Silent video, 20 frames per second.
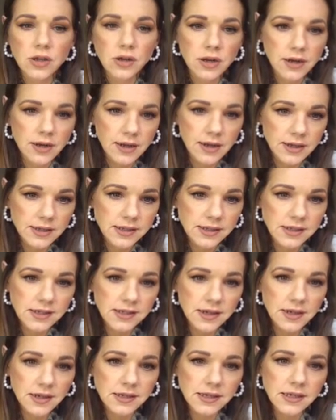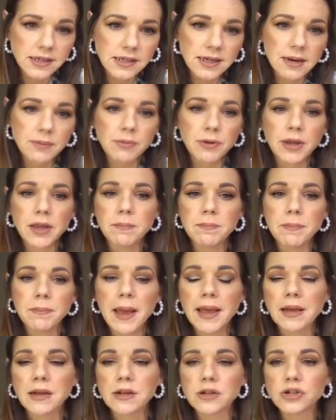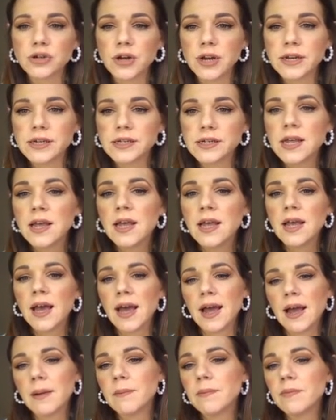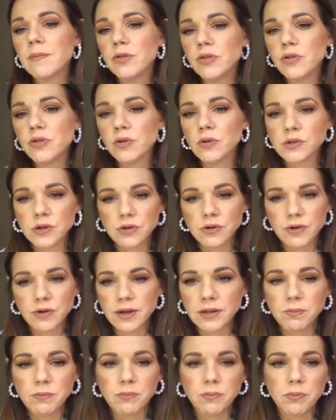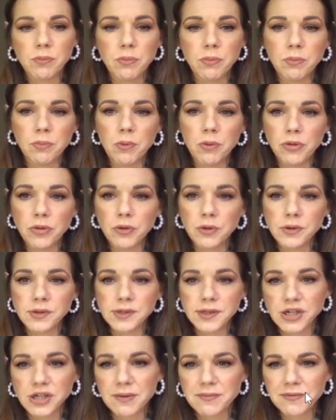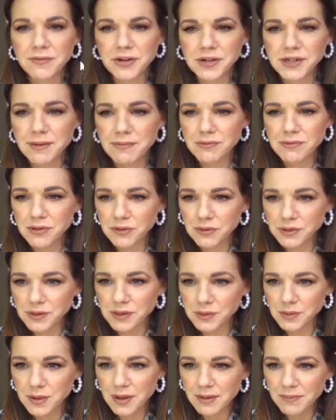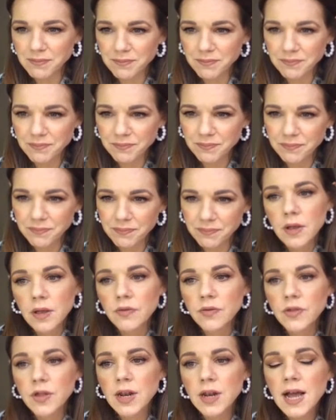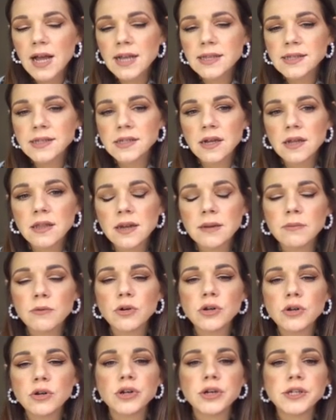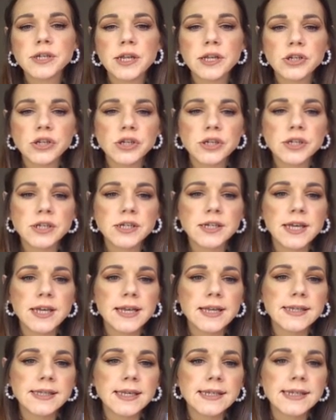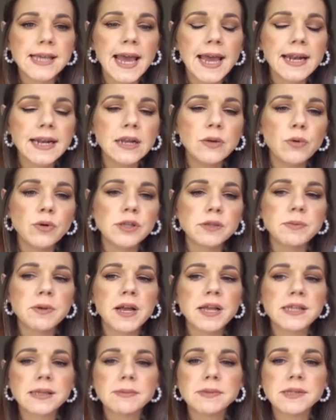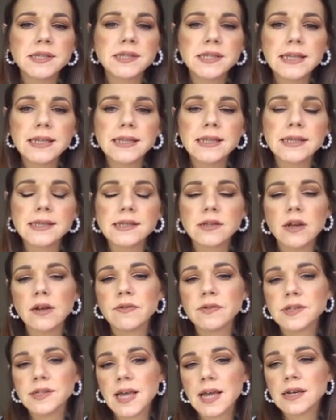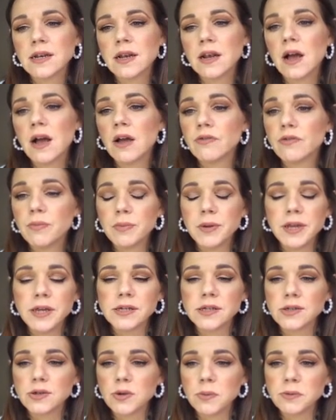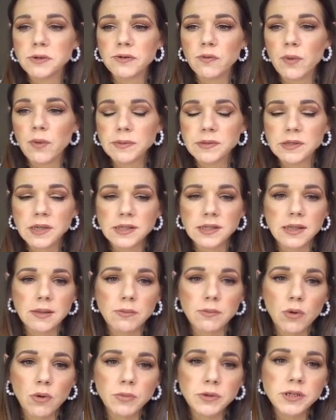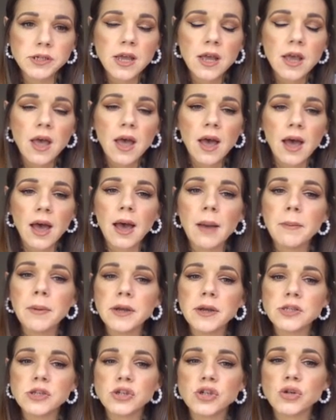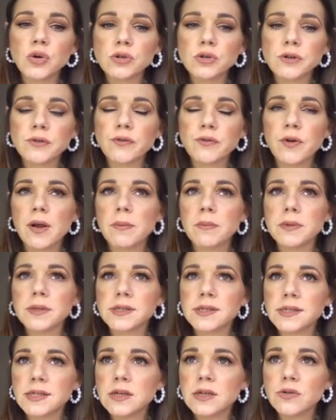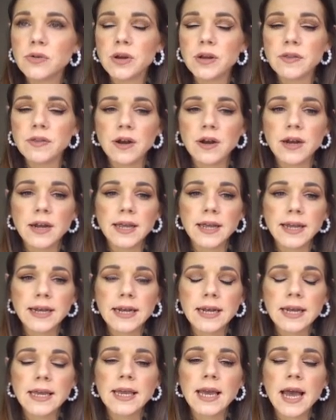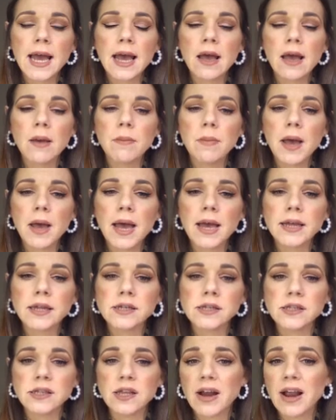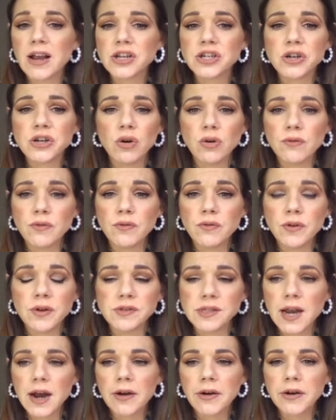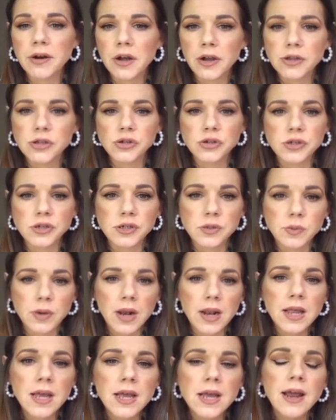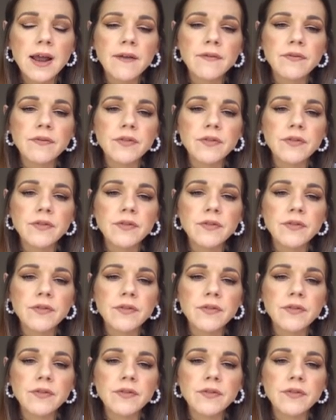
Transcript: of subtle, nice design detail, bringing it bang on trend. Those are great. Both those actually, I'm tempted with those as well. The last style that I'm going to draw your attention today is these Henley ones, because I'm seeing this style of sandal on repeat in so many different websites at the moment. I showed it from Sea Green there lately, and they're actually all over even Zara and High Street as well.